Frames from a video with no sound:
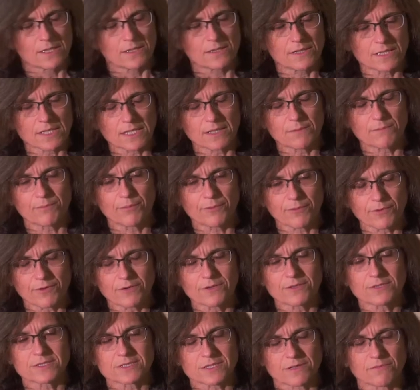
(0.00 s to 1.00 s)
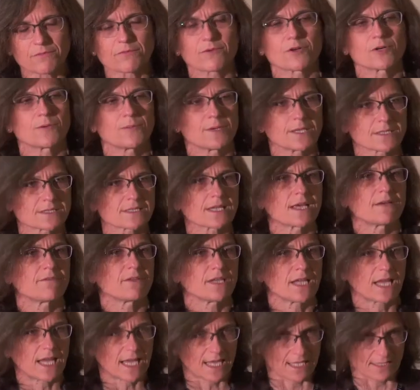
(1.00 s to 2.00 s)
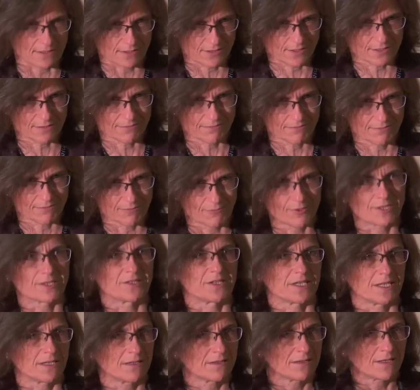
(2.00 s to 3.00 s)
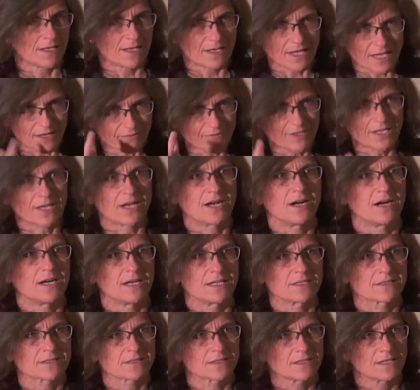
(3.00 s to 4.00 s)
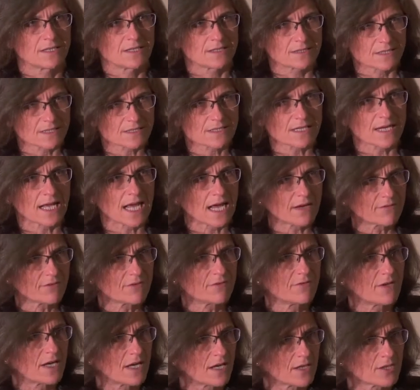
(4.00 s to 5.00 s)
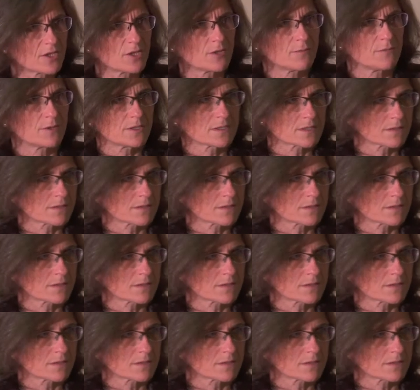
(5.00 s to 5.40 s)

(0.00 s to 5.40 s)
the importance of robots having heads, really, and having eyes. Does it have a value